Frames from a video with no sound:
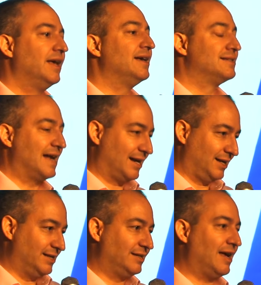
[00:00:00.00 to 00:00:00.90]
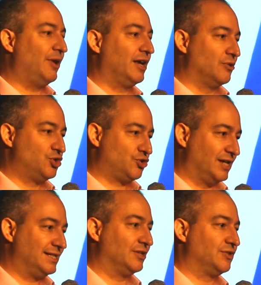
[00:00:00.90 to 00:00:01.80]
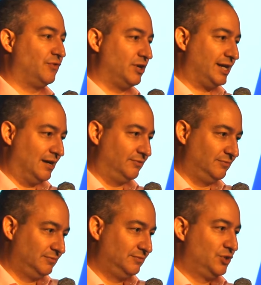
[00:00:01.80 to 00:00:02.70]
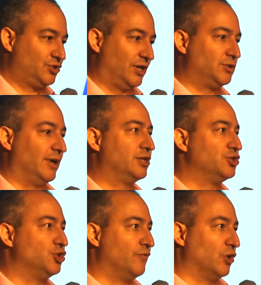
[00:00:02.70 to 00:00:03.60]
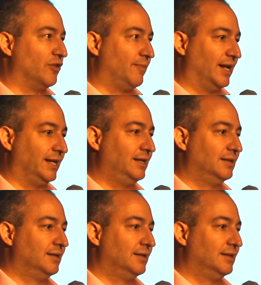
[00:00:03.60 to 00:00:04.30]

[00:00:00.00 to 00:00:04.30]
Exactly. In the debit, it goes straight out of your account, straight away, because you've got the money.